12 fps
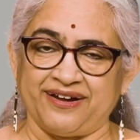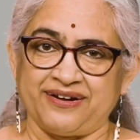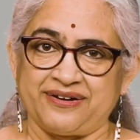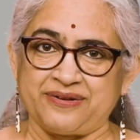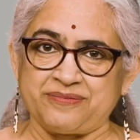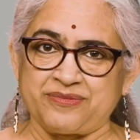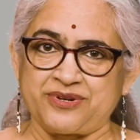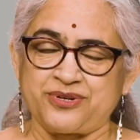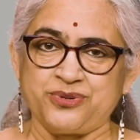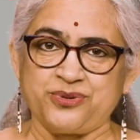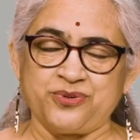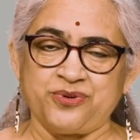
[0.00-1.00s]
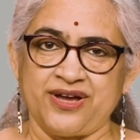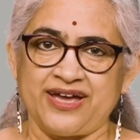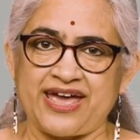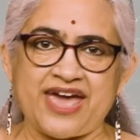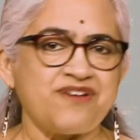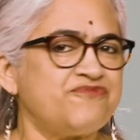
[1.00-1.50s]
um, to
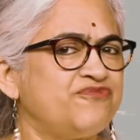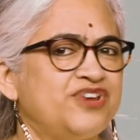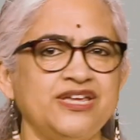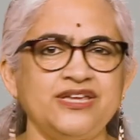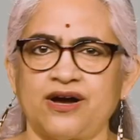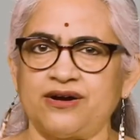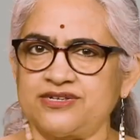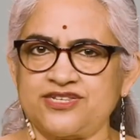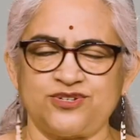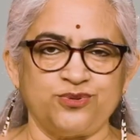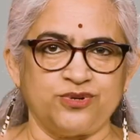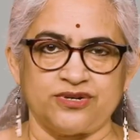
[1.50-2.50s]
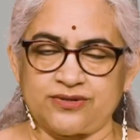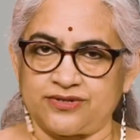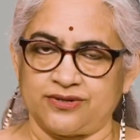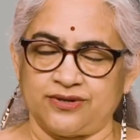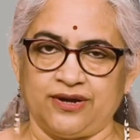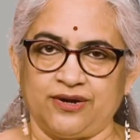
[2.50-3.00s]
every young
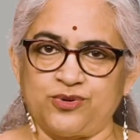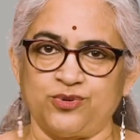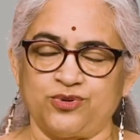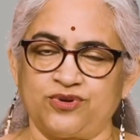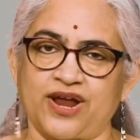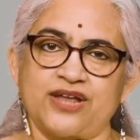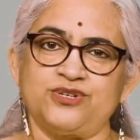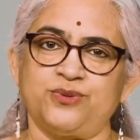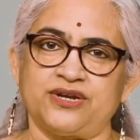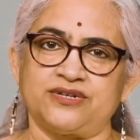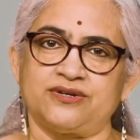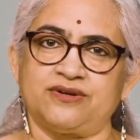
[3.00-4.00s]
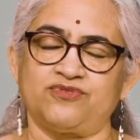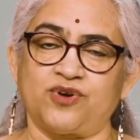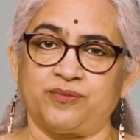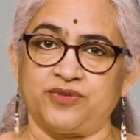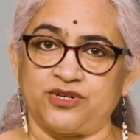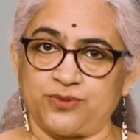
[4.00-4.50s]
student who'd graduated
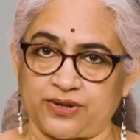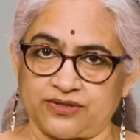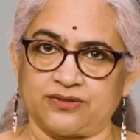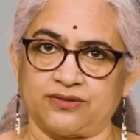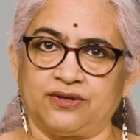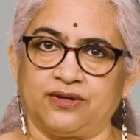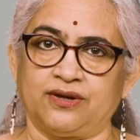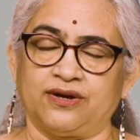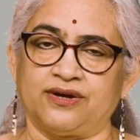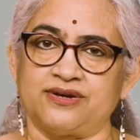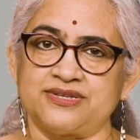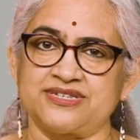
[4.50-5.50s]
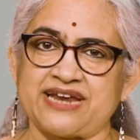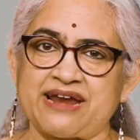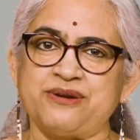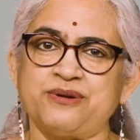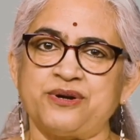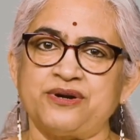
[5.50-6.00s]
from the 12th uh,
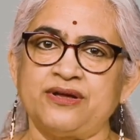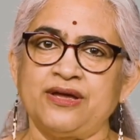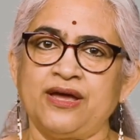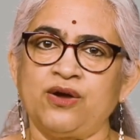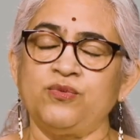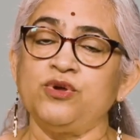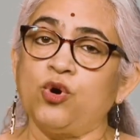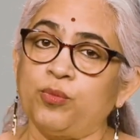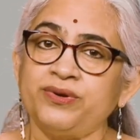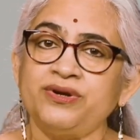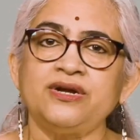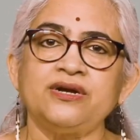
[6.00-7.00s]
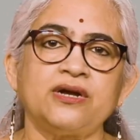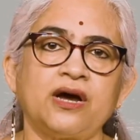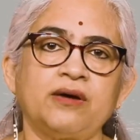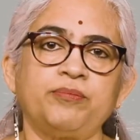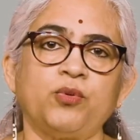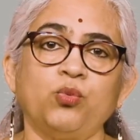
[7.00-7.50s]
standard, we opened it
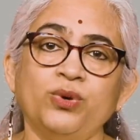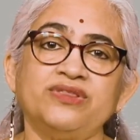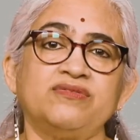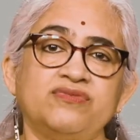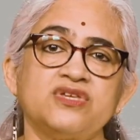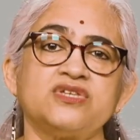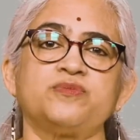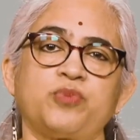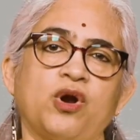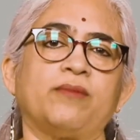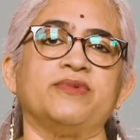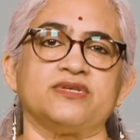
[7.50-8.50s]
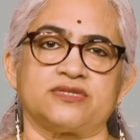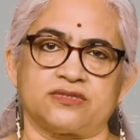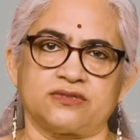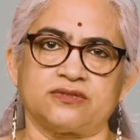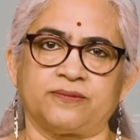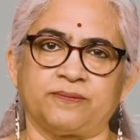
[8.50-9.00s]
up with this
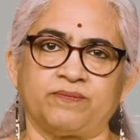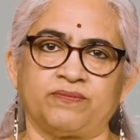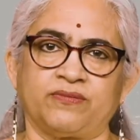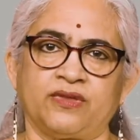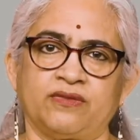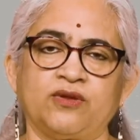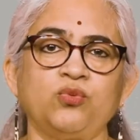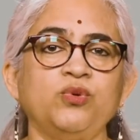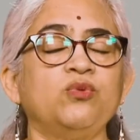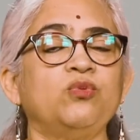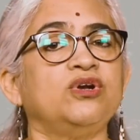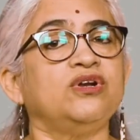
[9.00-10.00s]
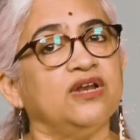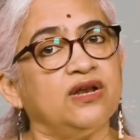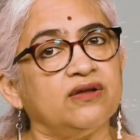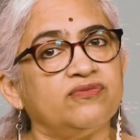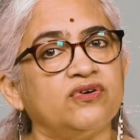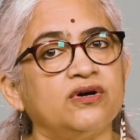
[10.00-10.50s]
promise that we would
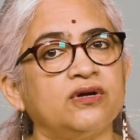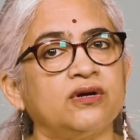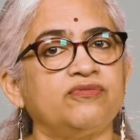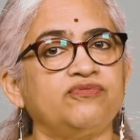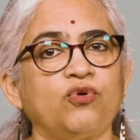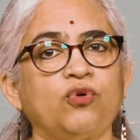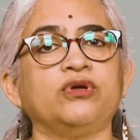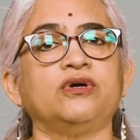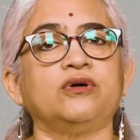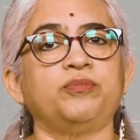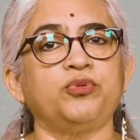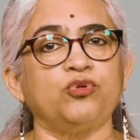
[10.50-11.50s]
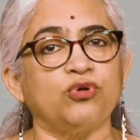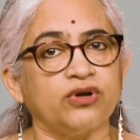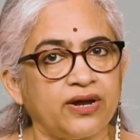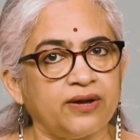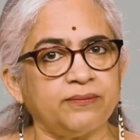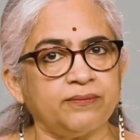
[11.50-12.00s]
deliver a four-year
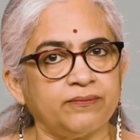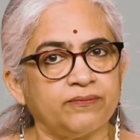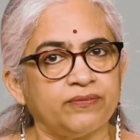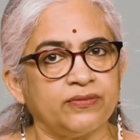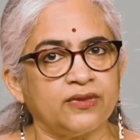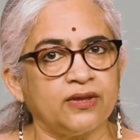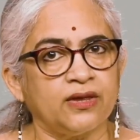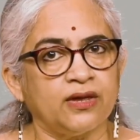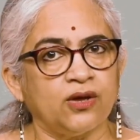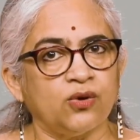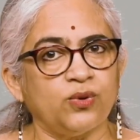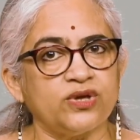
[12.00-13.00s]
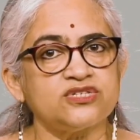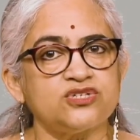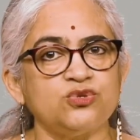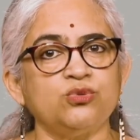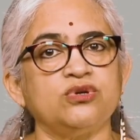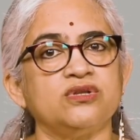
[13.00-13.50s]
program where
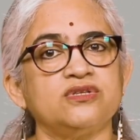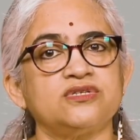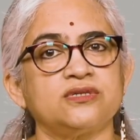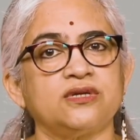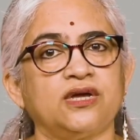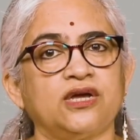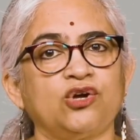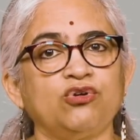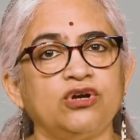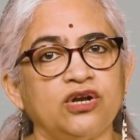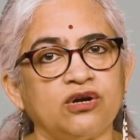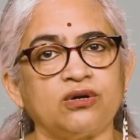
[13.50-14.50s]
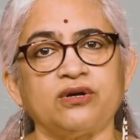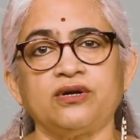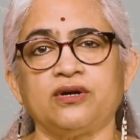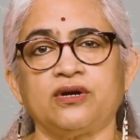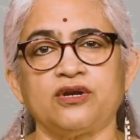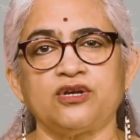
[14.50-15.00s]
students could
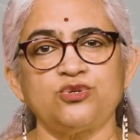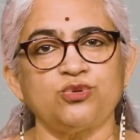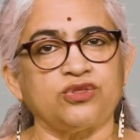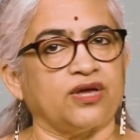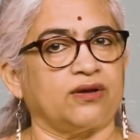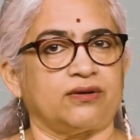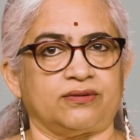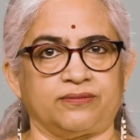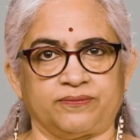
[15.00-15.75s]
learn to think,